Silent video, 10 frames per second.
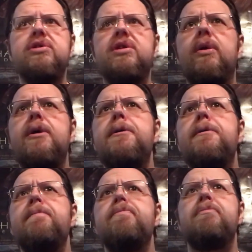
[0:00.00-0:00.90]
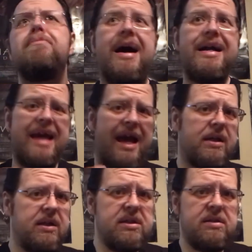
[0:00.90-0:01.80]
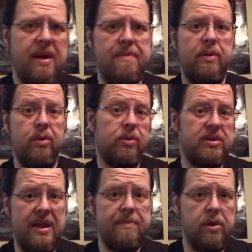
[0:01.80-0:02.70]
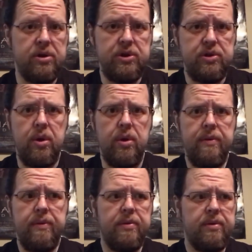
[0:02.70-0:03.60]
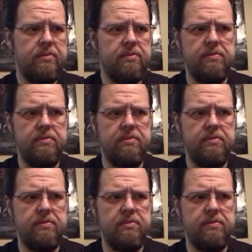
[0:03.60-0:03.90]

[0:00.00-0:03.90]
So my catalyst, my big one, was that partial stroke, or the